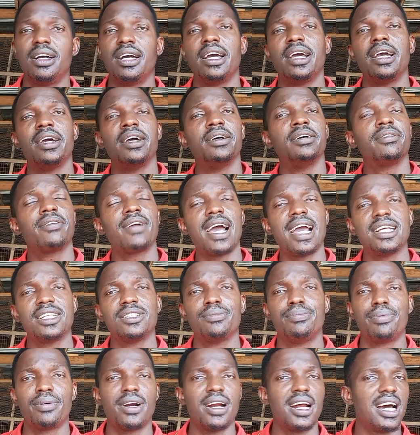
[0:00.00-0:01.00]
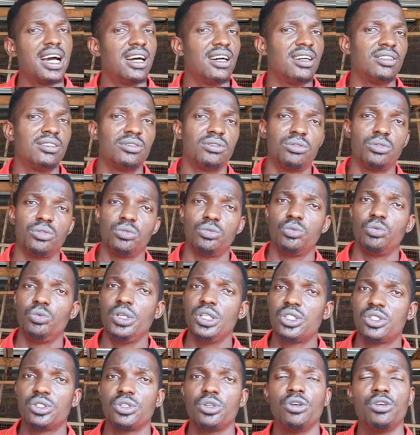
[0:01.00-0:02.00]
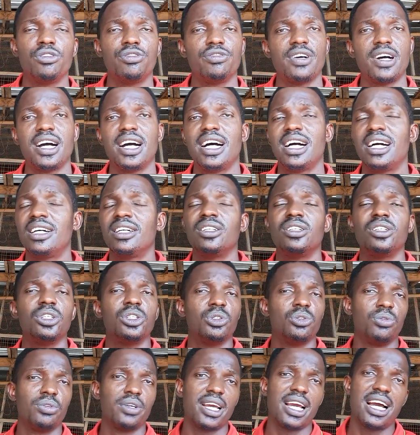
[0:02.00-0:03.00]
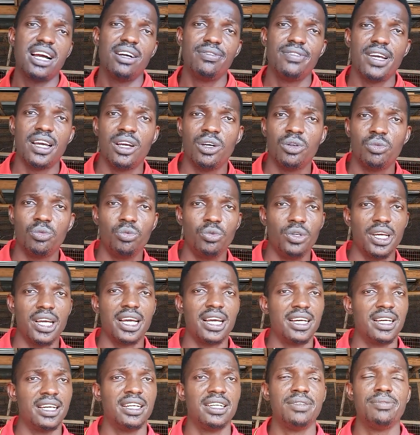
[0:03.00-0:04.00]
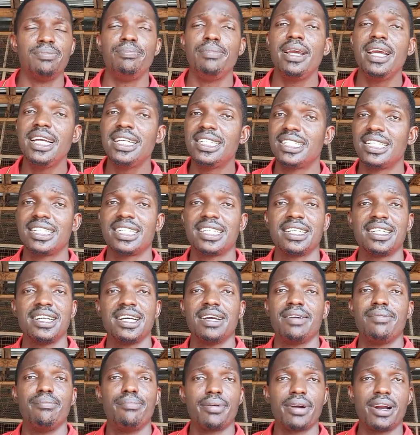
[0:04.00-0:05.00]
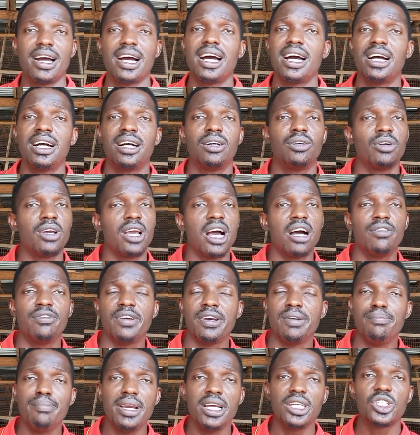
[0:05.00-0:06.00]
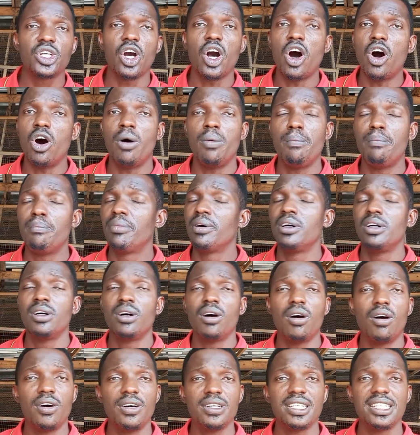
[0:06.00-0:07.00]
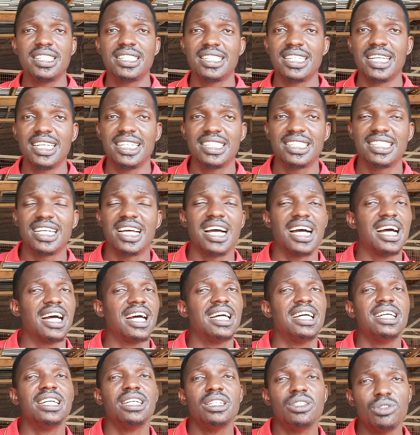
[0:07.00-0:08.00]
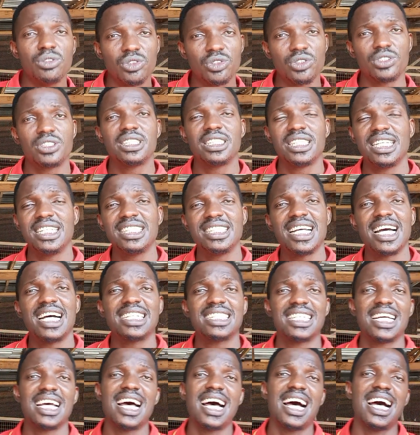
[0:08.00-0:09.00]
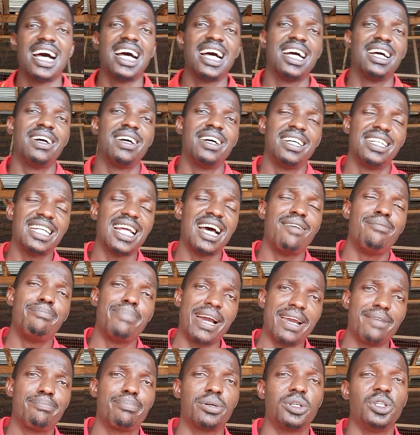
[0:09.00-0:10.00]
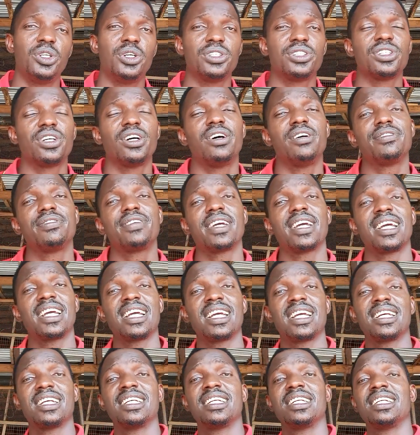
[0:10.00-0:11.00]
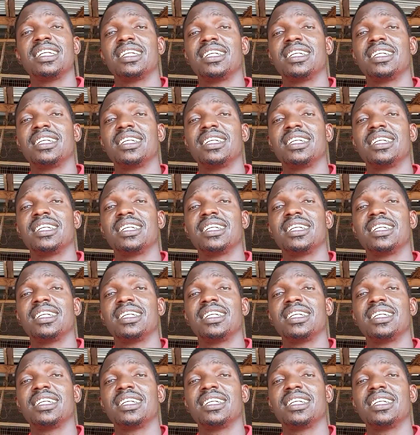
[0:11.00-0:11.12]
rice bra, wheat offer. We have maize bra. We have a maize comb. All these things are things that are byproducts of a